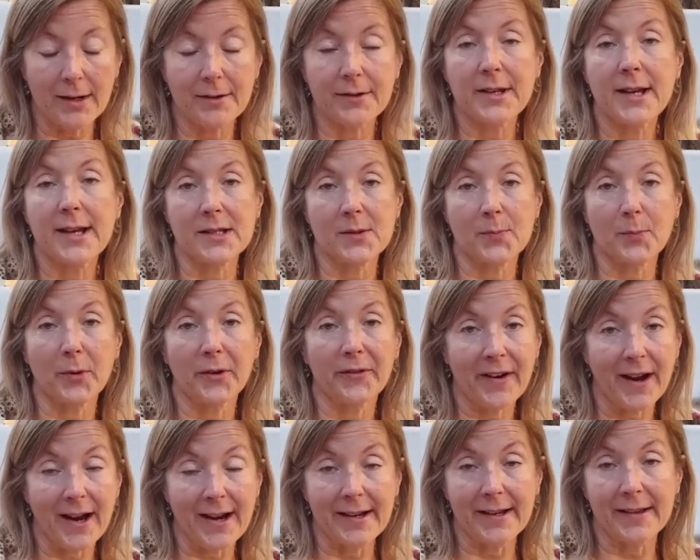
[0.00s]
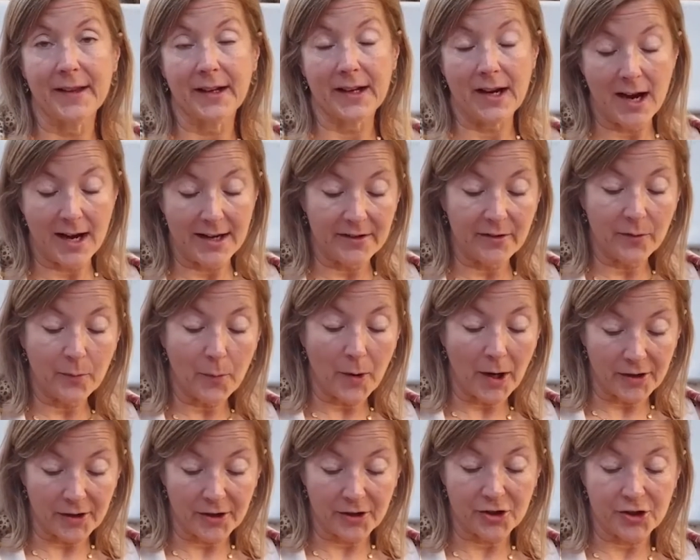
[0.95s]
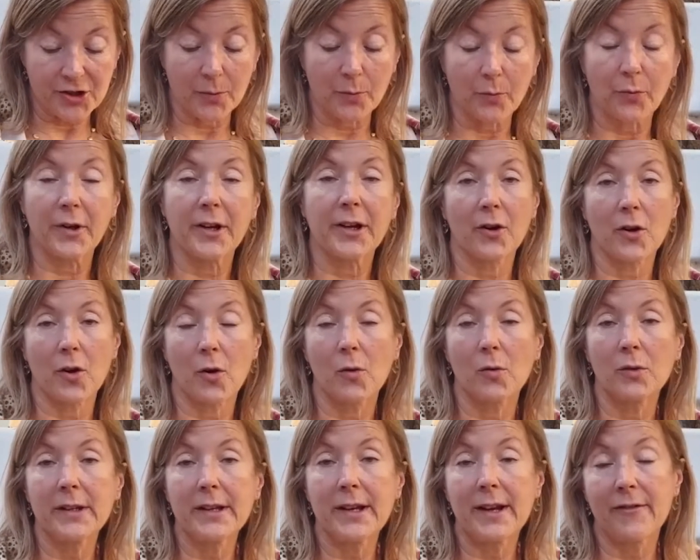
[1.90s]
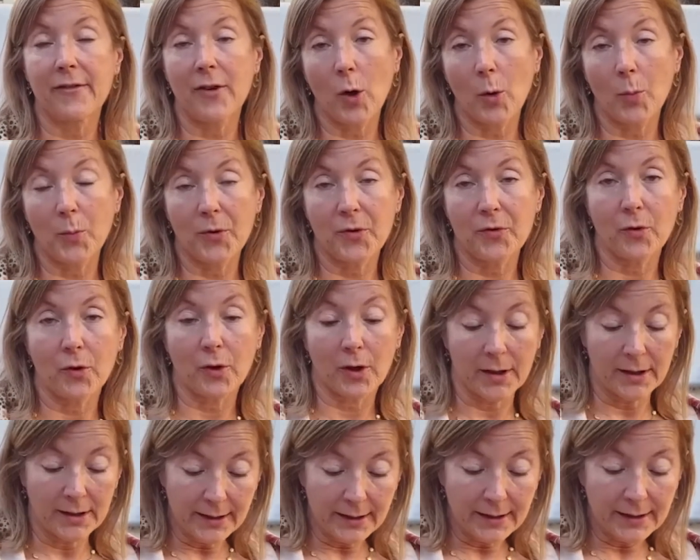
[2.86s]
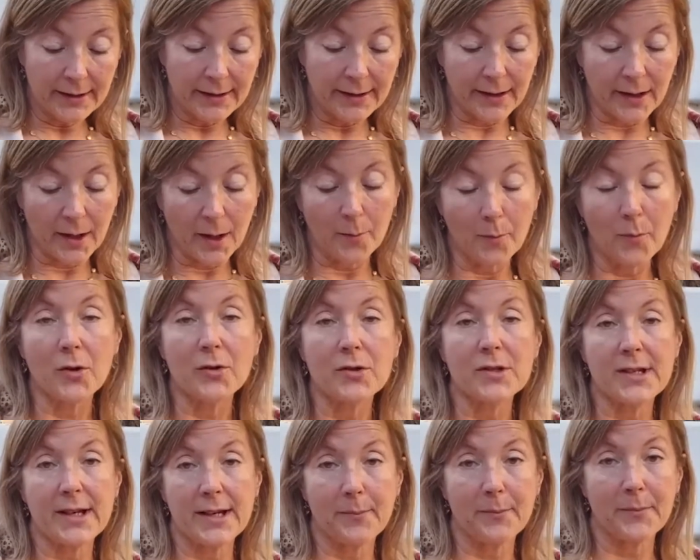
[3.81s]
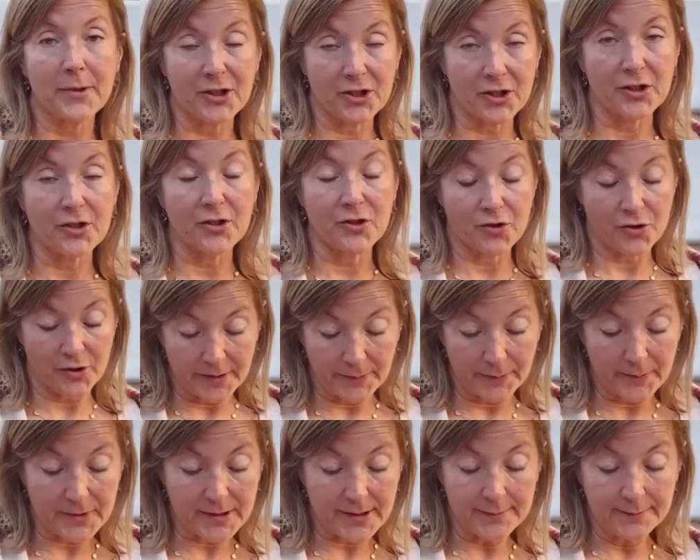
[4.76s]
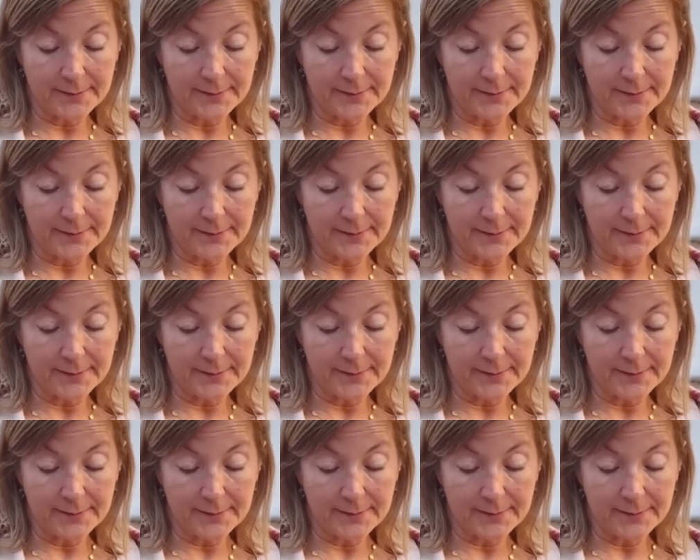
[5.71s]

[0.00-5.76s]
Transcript: has provided the kind of partnership we could only have hoped for in our most ambitious dreams.